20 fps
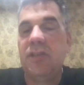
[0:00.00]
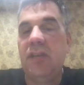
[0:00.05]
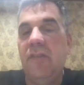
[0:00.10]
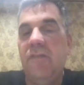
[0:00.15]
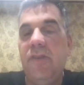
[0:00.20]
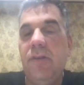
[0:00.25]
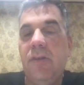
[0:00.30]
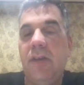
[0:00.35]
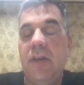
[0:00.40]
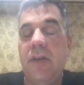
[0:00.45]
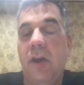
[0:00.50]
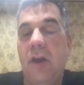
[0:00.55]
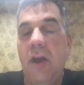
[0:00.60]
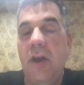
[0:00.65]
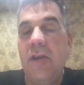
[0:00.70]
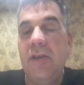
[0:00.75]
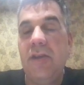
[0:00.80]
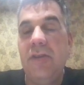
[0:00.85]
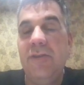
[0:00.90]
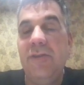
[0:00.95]
if you can
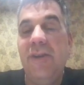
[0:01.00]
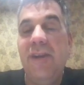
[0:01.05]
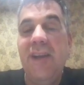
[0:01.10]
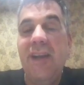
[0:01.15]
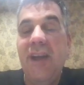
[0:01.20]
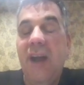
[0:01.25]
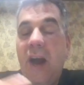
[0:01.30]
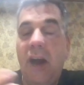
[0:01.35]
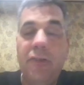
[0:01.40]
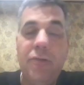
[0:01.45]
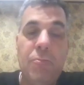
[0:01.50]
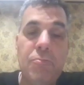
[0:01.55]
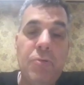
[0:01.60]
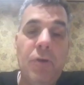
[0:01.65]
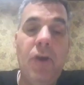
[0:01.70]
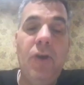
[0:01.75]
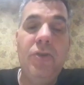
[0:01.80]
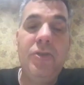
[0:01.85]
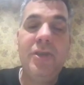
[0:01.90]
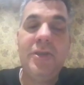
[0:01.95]
argue on the
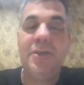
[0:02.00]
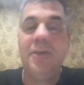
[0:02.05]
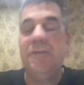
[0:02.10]
pro that